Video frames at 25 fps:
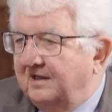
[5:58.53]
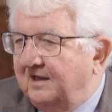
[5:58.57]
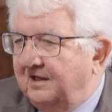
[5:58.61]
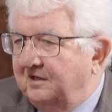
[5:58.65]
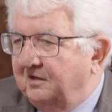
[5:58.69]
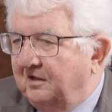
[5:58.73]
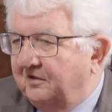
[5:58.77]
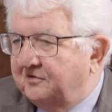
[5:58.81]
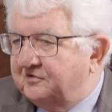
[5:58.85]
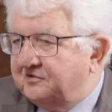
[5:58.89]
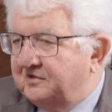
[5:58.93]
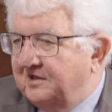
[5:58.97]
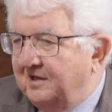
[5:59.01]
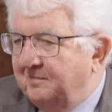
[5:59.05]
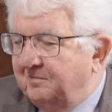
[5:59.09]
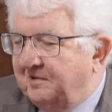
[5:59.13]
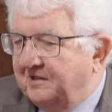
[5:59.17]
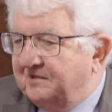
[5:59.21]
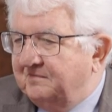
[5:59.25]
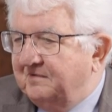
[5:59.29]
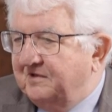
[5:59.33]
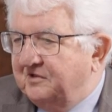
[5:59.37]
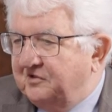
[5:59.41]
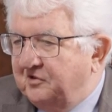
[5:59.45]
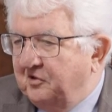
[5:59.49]
in Austria,
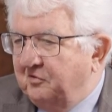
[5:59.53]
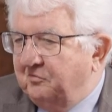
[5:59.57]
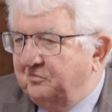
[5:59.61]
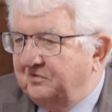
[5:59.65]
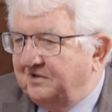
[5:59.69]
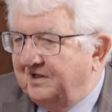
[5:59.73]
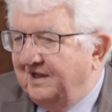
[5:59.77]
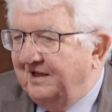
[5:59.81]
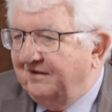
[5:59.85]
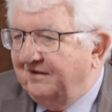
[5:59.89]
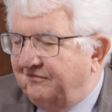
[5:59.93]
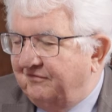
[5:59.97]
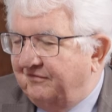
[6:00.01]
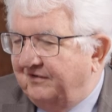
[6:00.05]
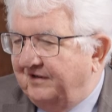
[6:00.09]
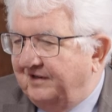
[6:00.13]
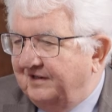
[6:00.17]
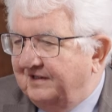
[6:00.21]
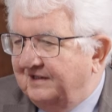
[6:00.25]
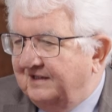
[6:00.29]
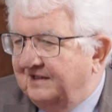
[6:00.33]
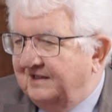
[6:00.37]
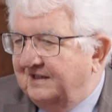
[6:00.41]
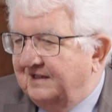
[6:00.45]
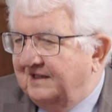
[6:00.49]
but we don't
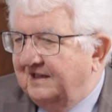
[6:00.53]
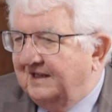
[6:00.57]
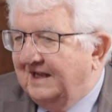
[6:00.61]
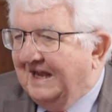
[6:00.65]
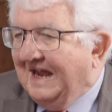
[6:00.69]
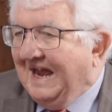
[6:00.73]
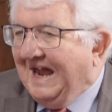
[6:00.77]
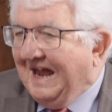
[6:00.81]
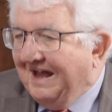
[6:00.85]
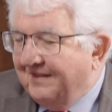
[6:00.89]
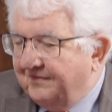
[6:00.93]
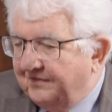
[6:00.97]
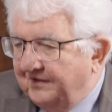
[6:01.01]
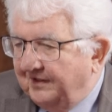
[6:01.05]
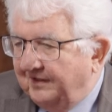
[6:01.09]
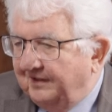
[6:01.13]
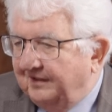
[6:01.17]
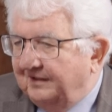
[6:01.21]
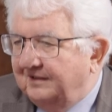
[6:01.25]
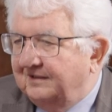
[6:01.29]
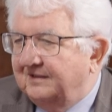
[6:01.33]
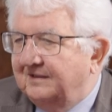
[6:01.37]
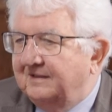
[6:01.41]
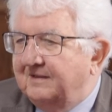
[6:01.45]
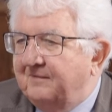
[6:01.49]
for
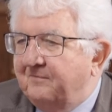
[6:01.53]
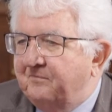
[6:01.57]
other